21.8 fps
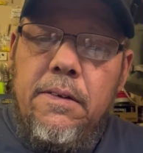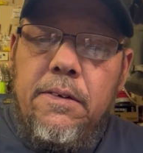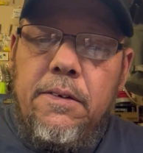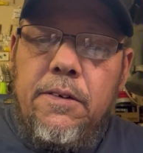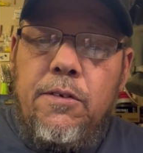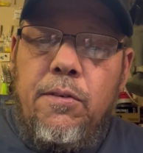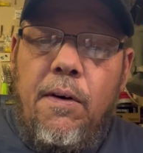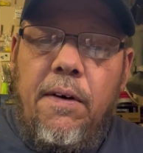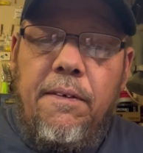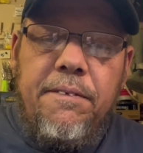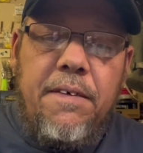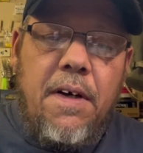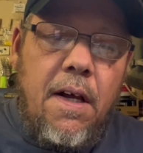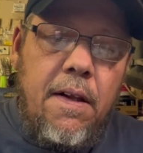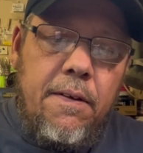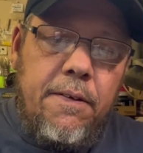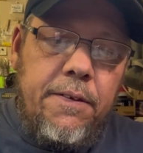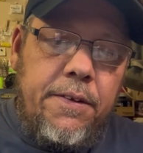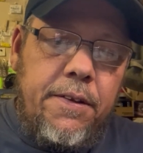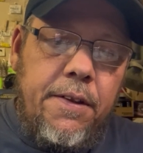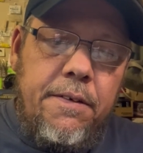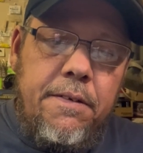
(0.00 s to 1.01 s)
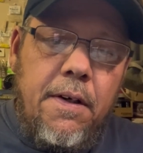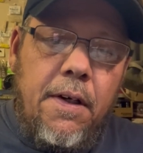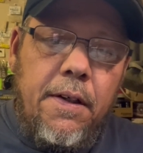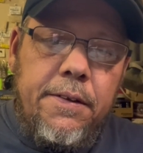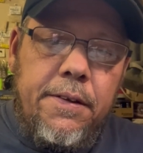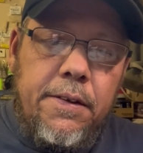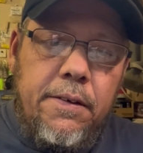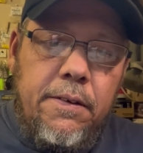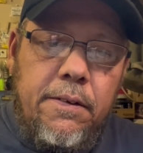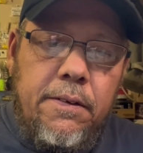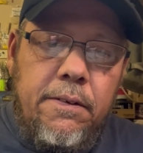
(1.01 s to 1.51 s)
$12 a
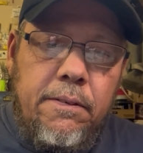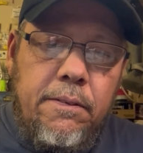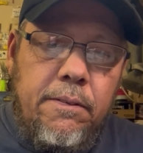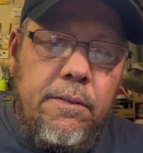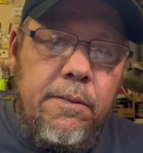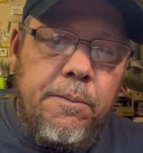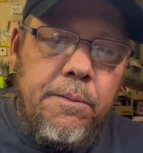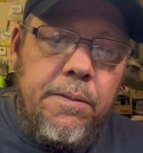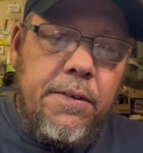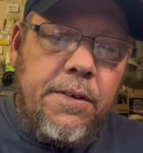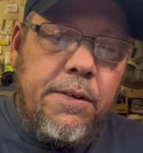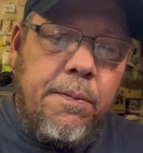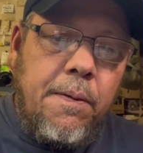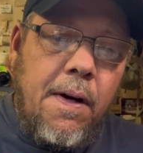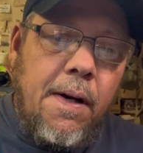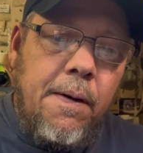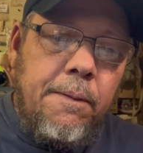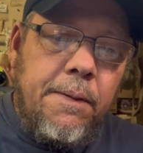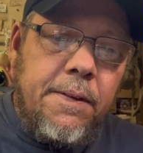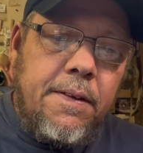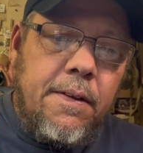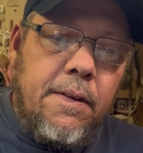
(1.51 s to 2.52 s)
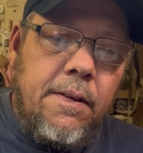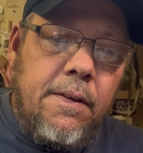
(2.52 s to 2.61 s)
dozen. It's probably what